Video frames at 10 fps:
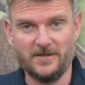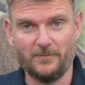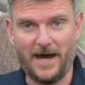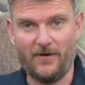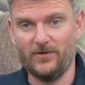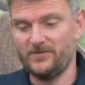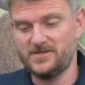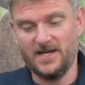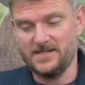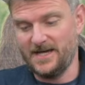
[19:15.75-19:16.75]
the barrel,
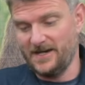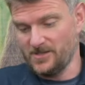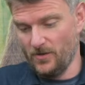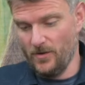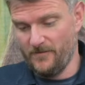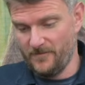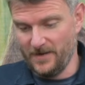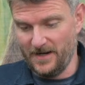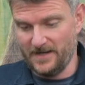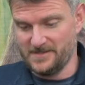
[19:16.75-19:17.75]
CZ, it's all
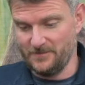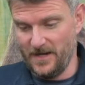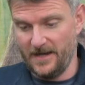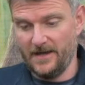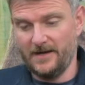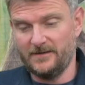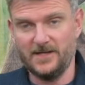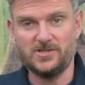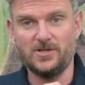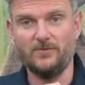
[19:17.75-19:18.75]
familiar to me.
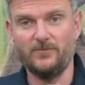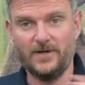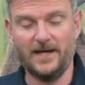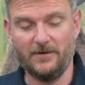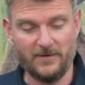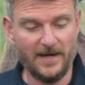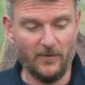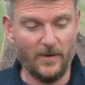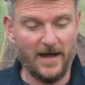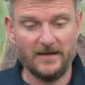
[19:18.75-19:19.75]
They shoot really,
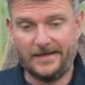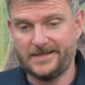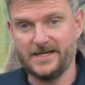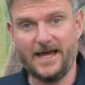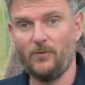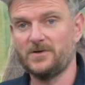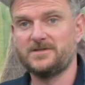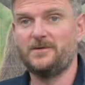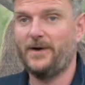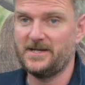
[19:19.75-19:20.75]
really well. Today
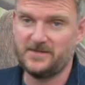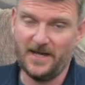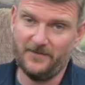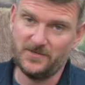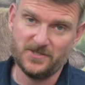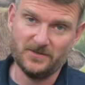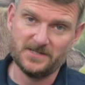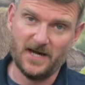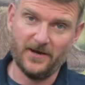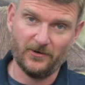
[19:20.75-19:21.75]
wasn't the best day for shooting
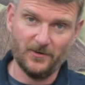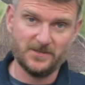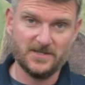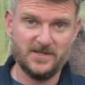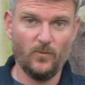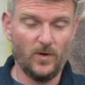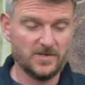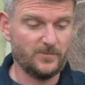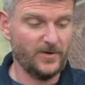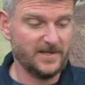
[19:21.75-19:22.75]
tiny groups because it
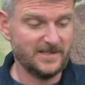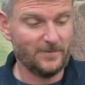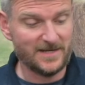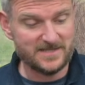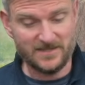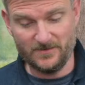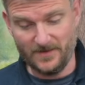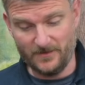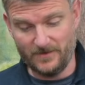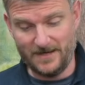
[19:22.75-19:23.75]
was breezy, but I still
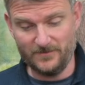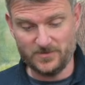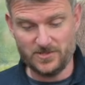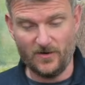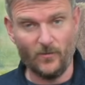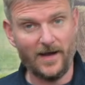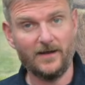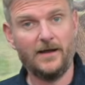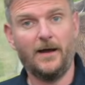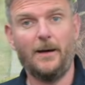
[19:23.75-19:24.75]
think the rifle shot
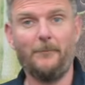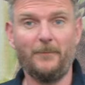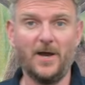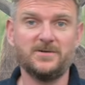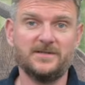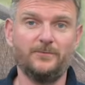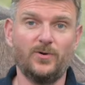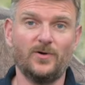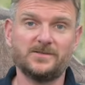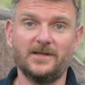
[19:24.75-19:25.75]
well. And most
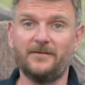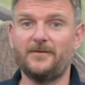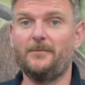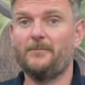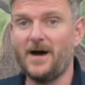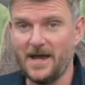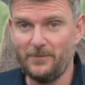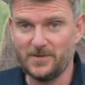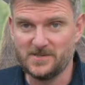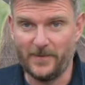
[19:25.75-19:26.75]
importantly, from my
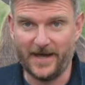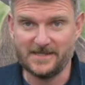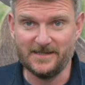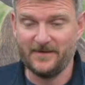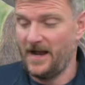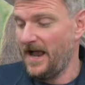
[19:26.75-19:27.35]
perspective,